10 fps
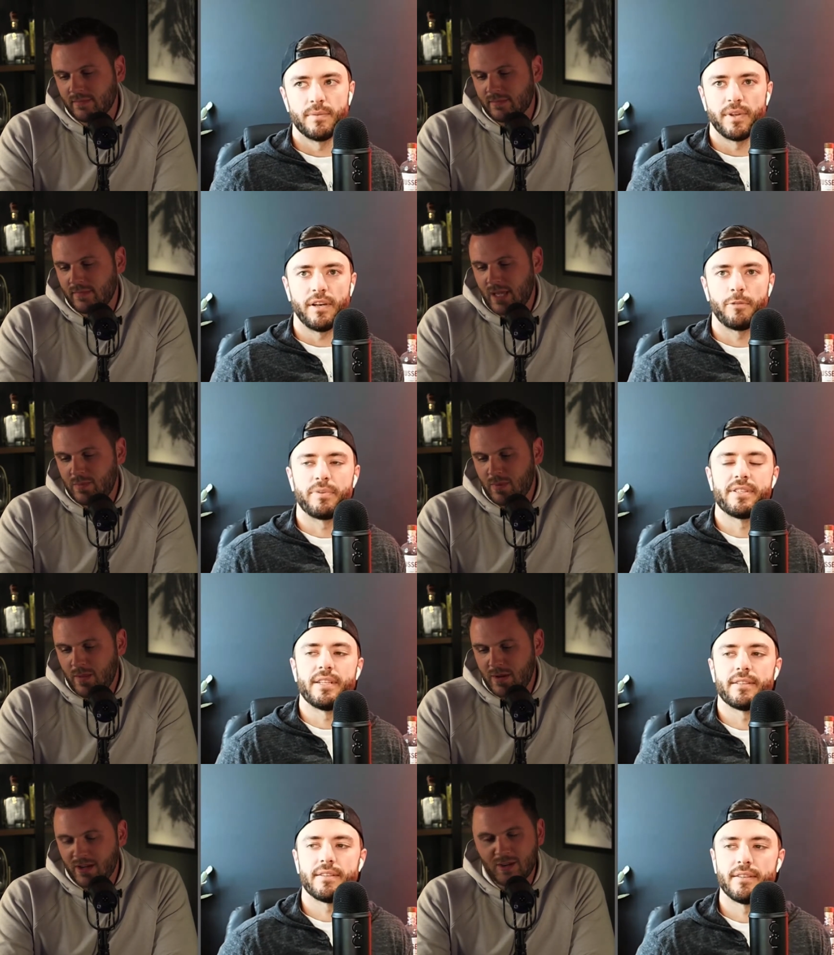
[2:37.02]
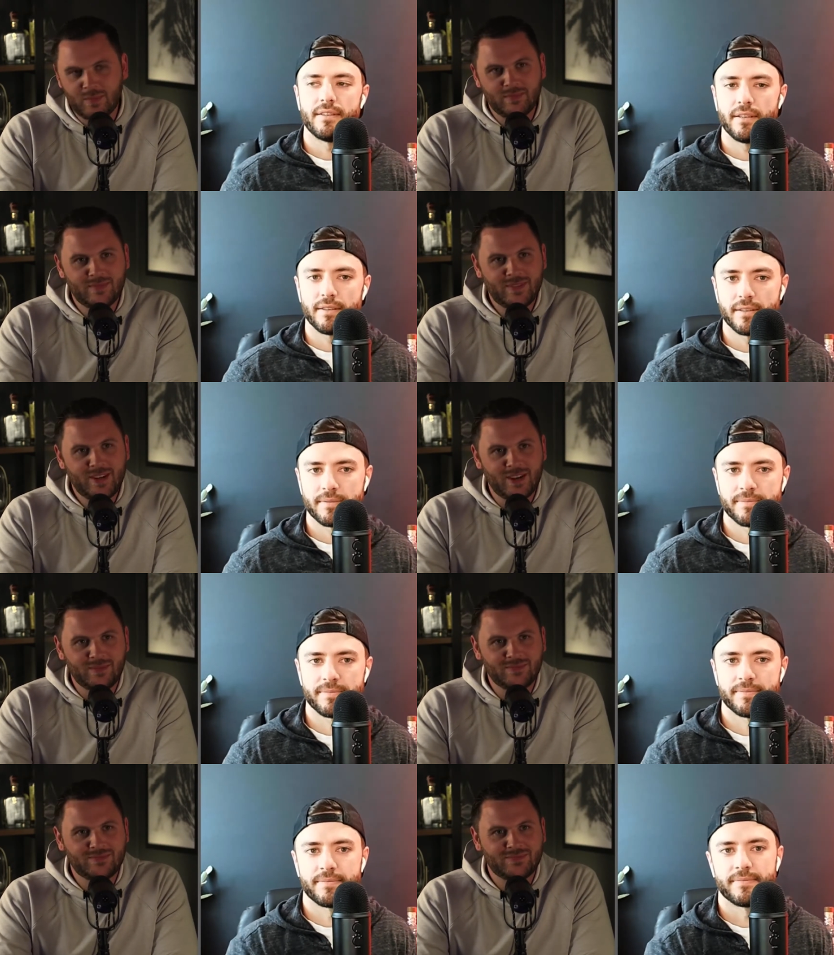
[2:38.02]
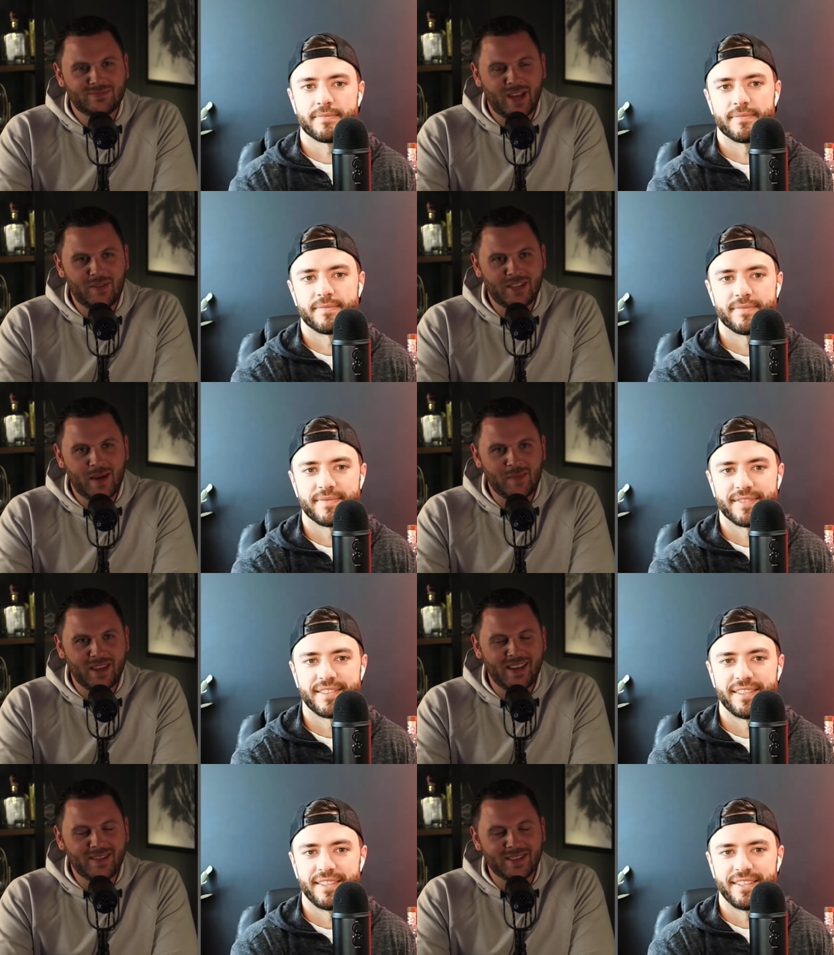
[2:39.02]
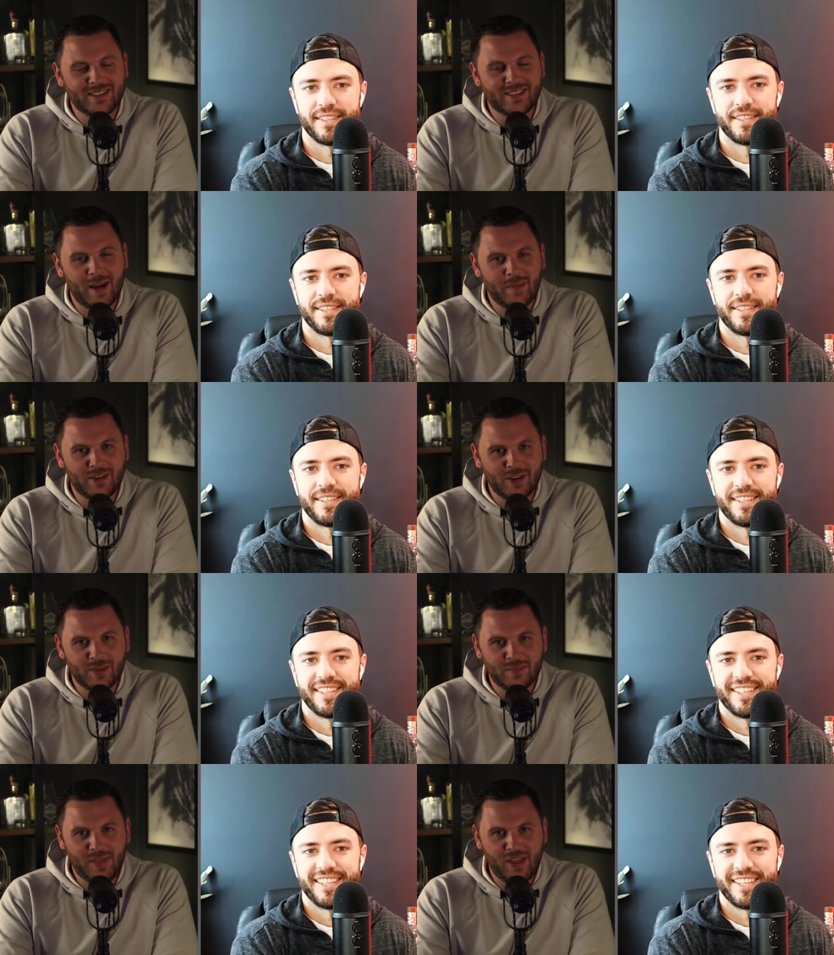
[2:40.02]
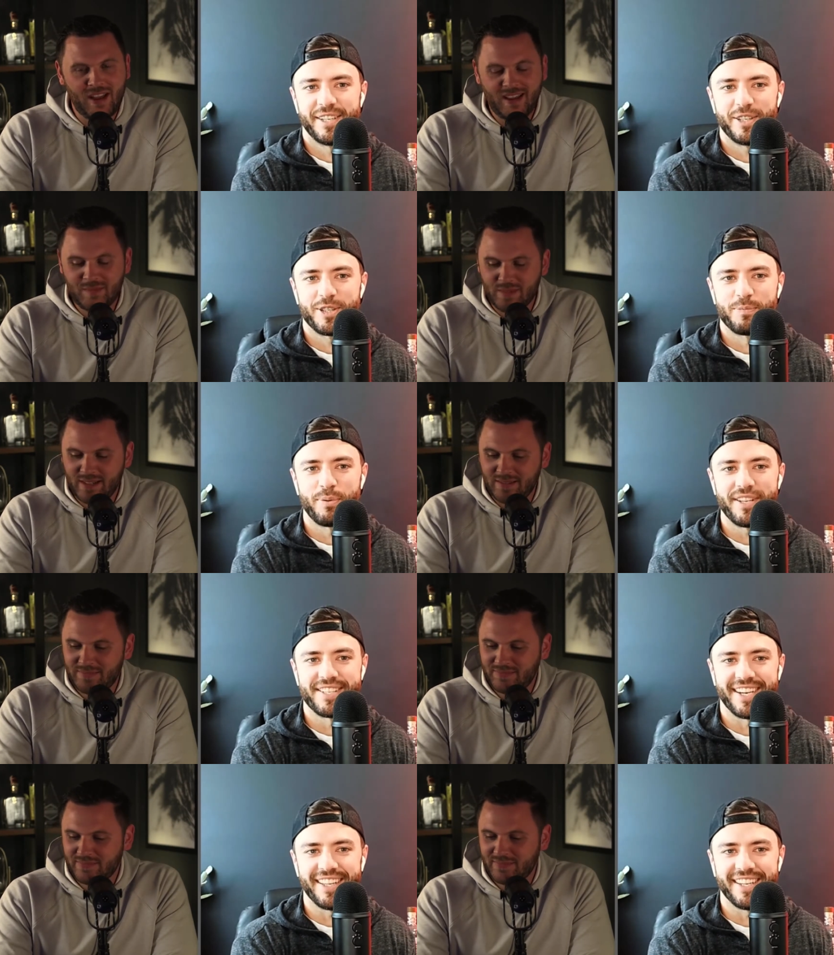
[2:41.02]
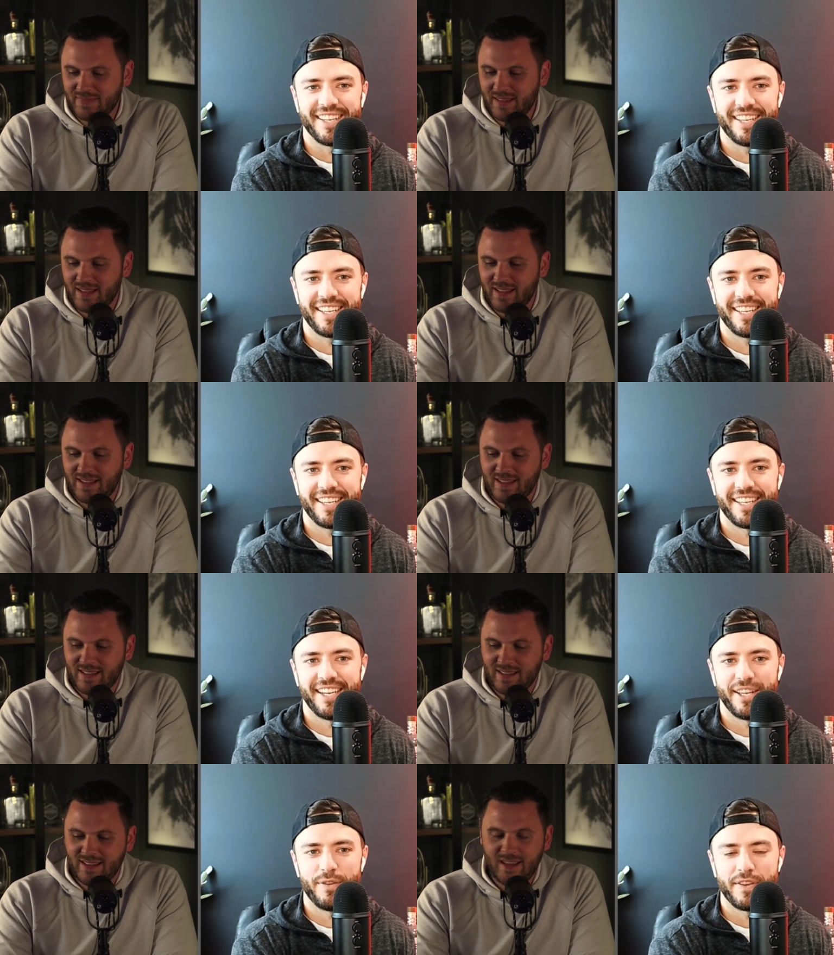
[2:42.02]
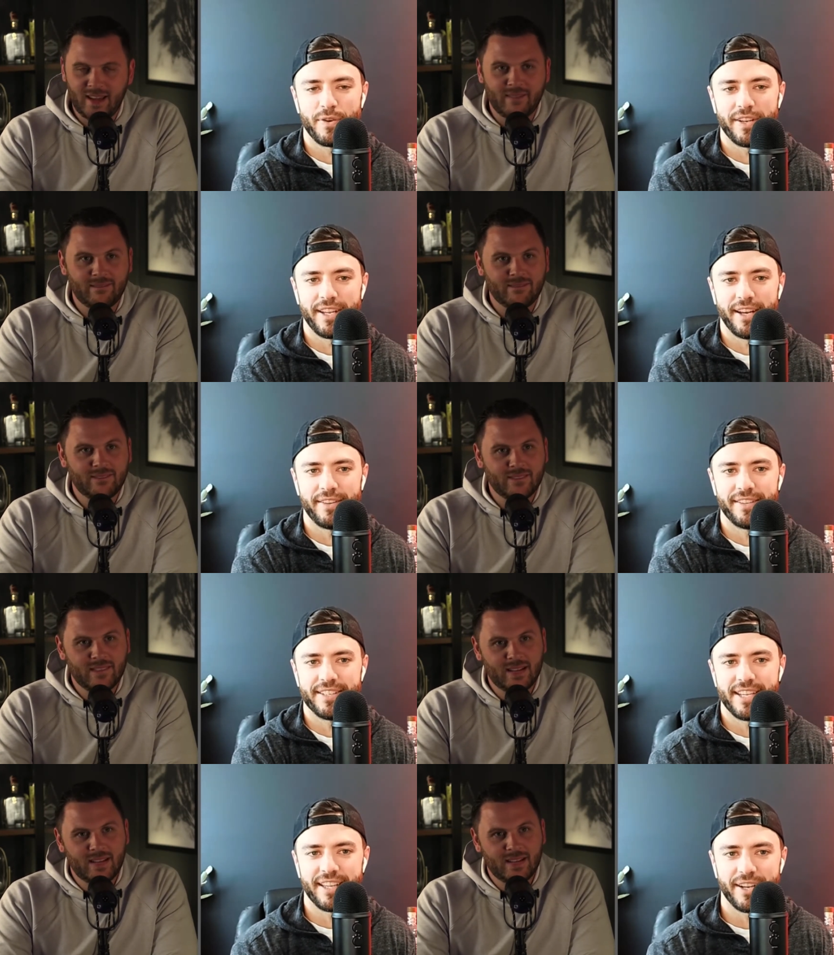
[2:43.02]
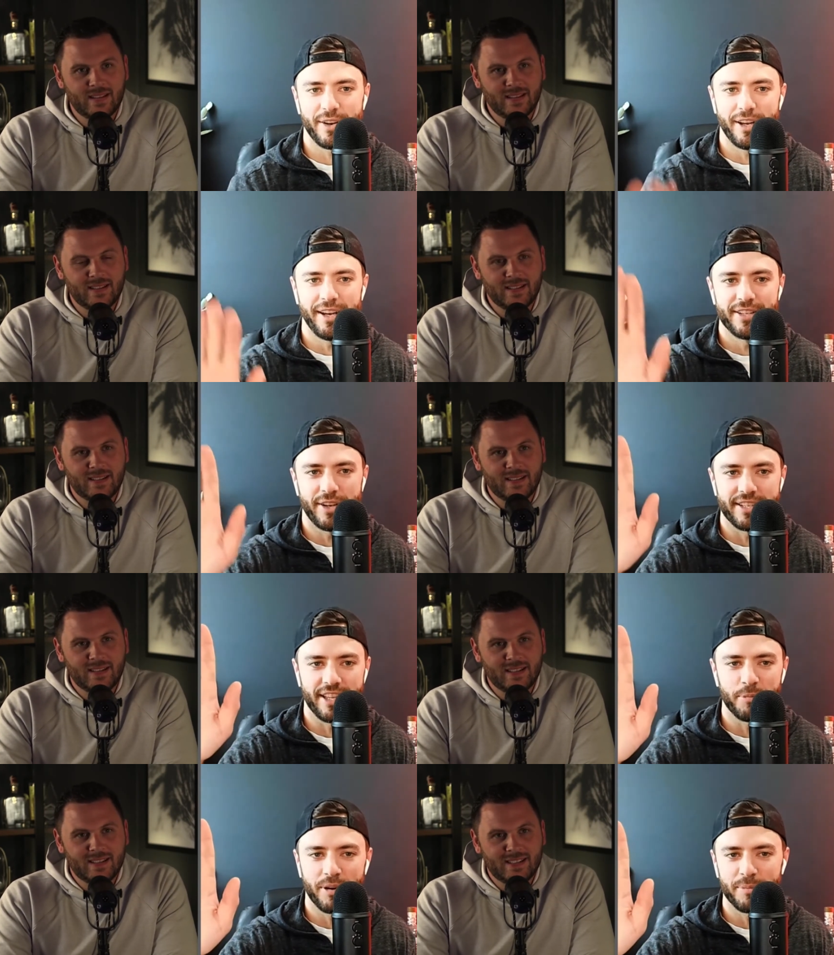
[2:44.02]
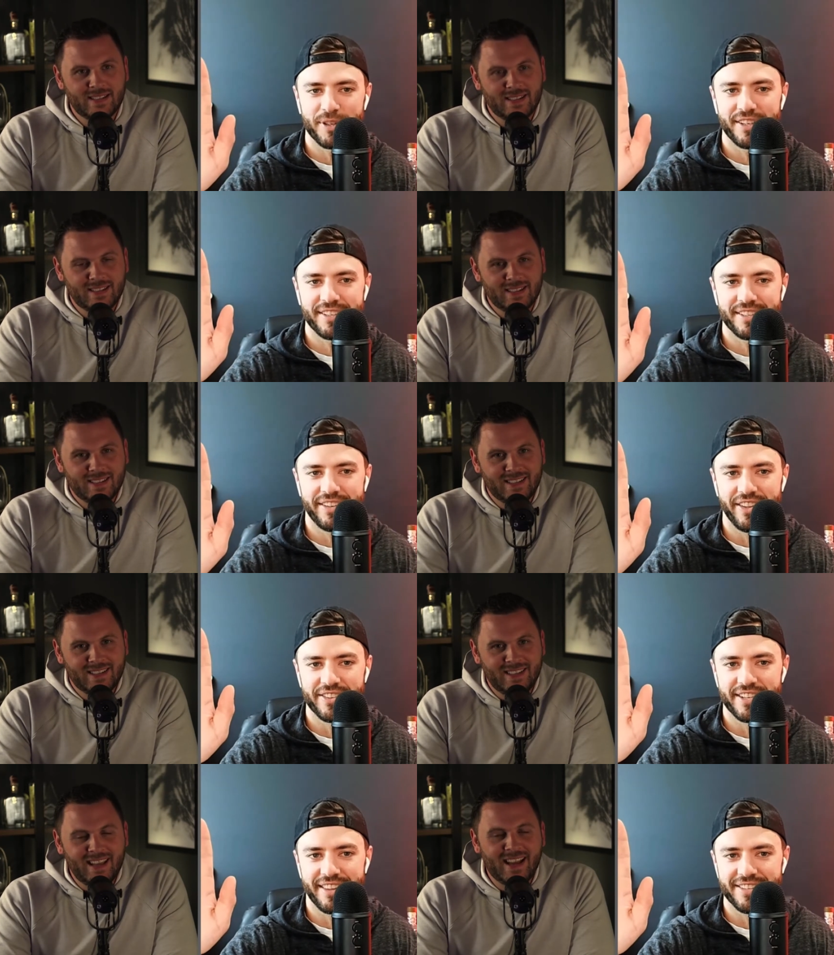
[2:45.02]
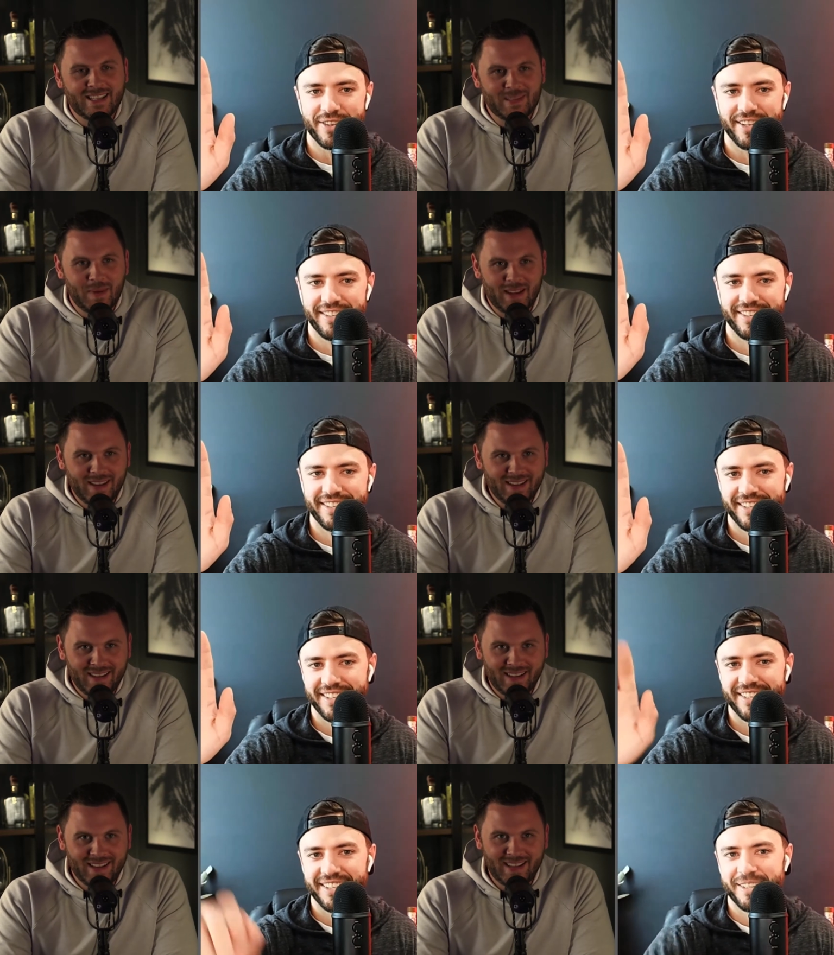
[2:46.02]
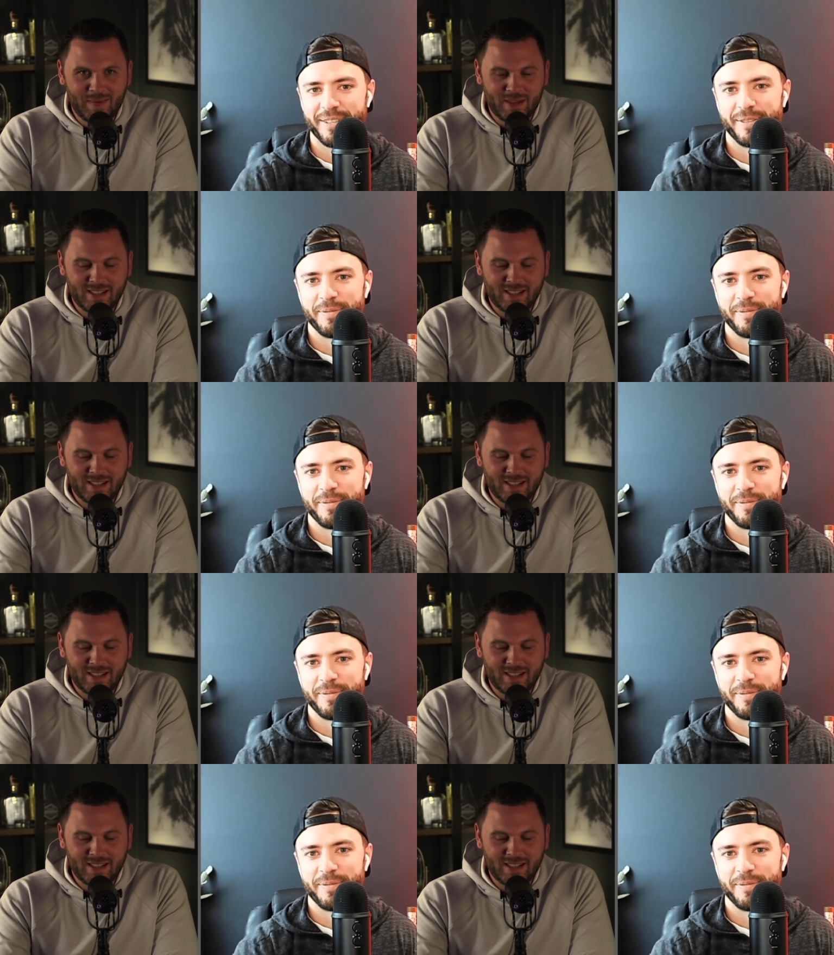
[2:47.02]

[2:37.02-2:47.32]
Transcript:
Speaker 1: that, would be a good, you know, off the top of the head, that's the top of the dome thought. But it's
Speaker 2: pretty solid. Yeah, you have yeah. that written down. Is that like on a? It's on a teleprompter on the other side. Yes, my
Speaker 1: uh, my